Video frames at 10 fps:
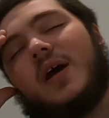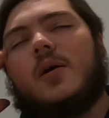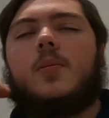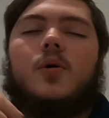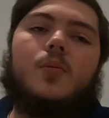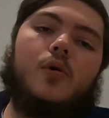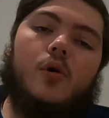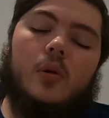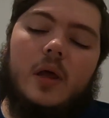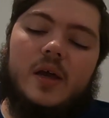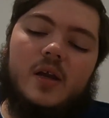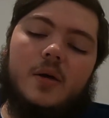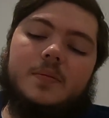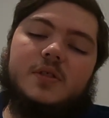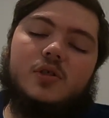MacBook Pro
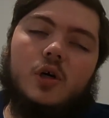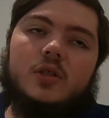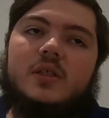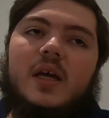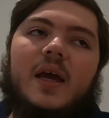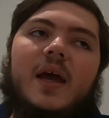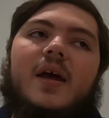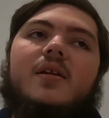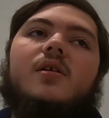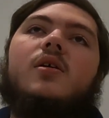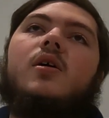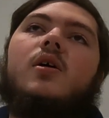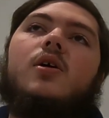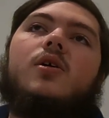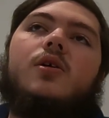lineup starts at
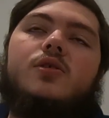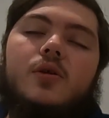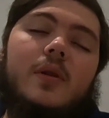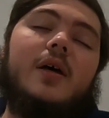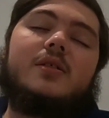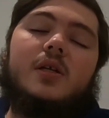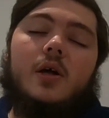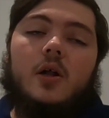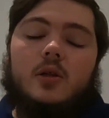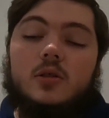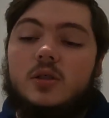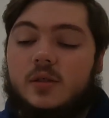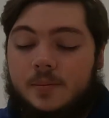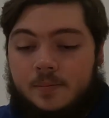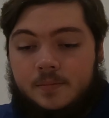
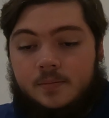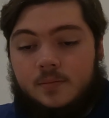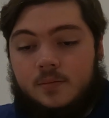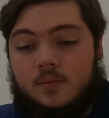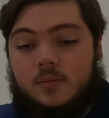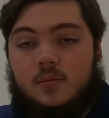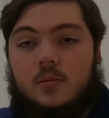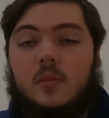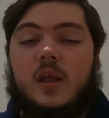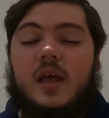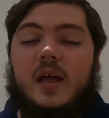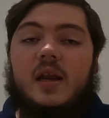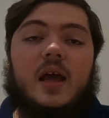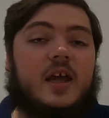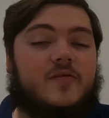$2,000,
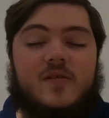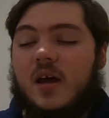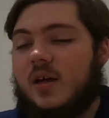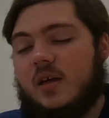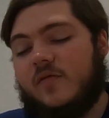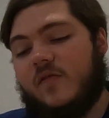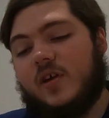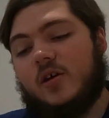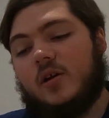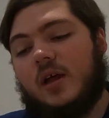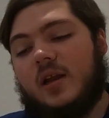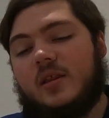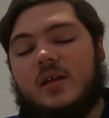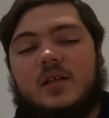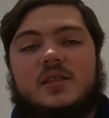and I have not configured
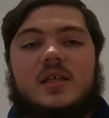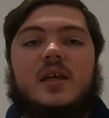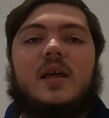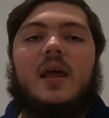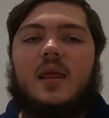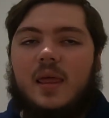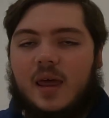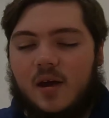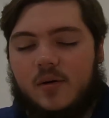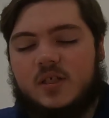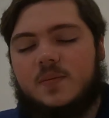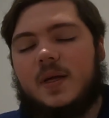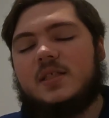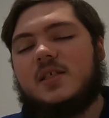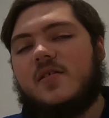anything to see how
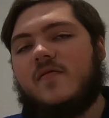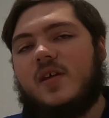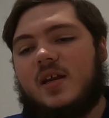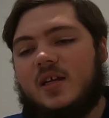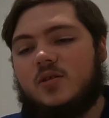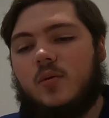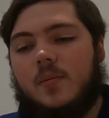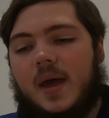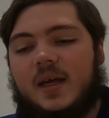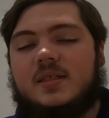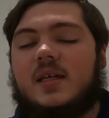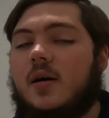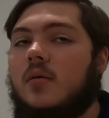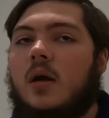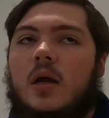expensive it is when maxed
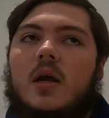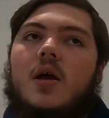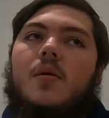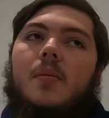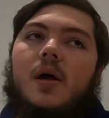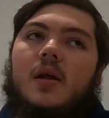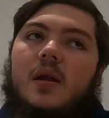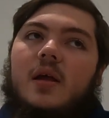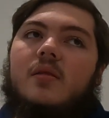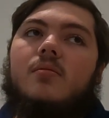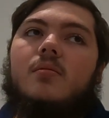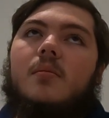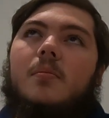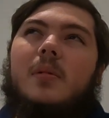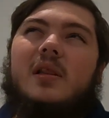out, but I
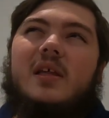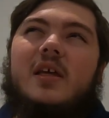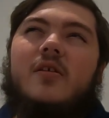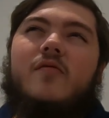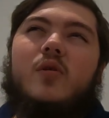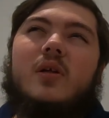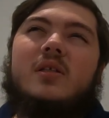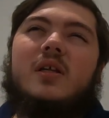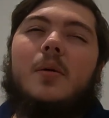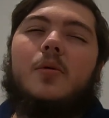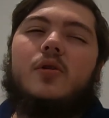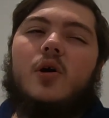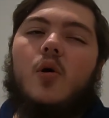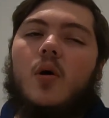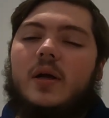believe you can double the
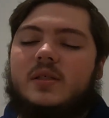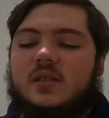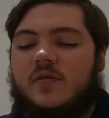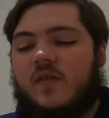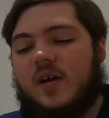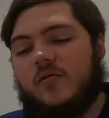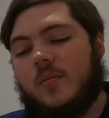cost if I